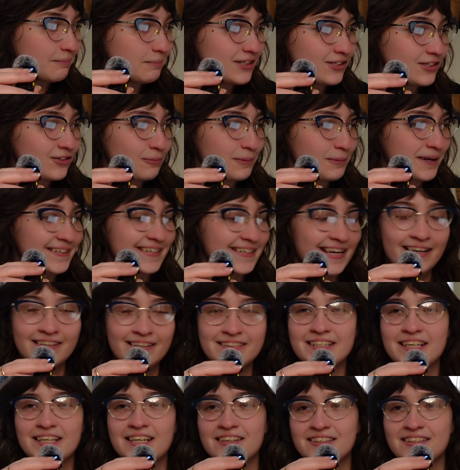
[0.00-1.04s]
Mr.
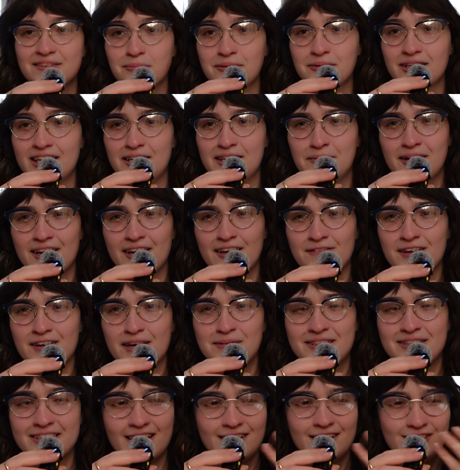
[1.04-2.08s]
Pendanski is played by a
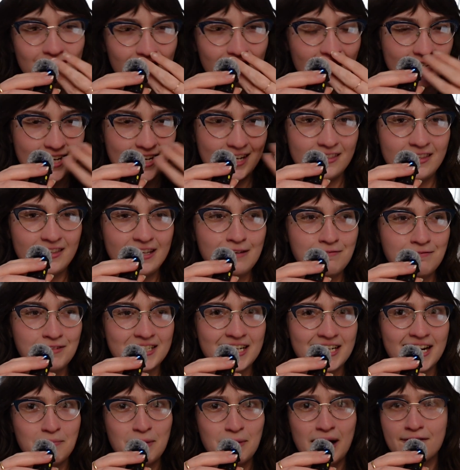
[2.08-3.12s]
famous guy too. I can't think of his
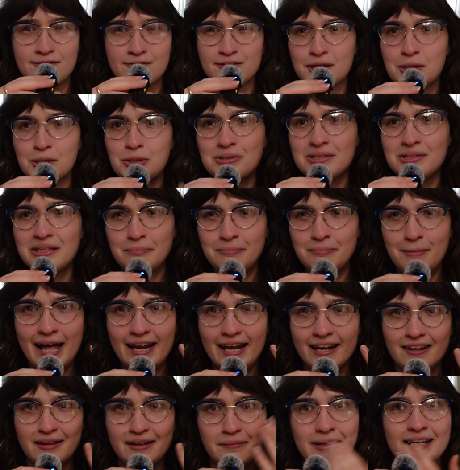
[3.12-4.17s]
name. I've literally
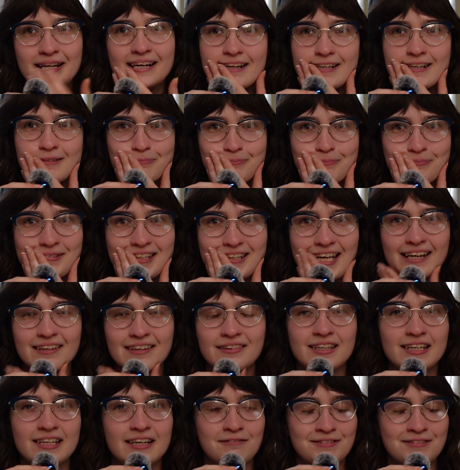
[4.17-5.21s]
met him and I
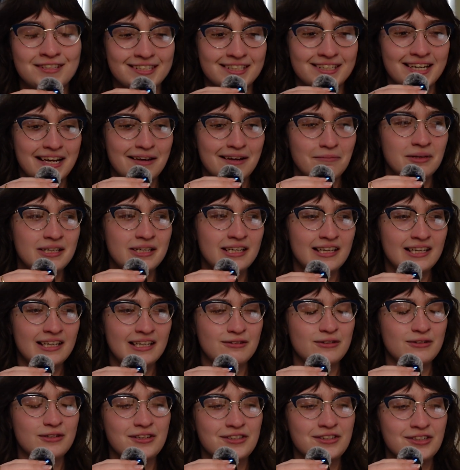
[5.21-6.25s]
can't think of his name.
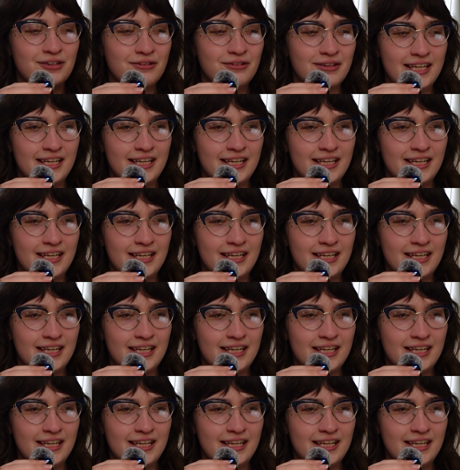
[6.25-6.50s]
He was also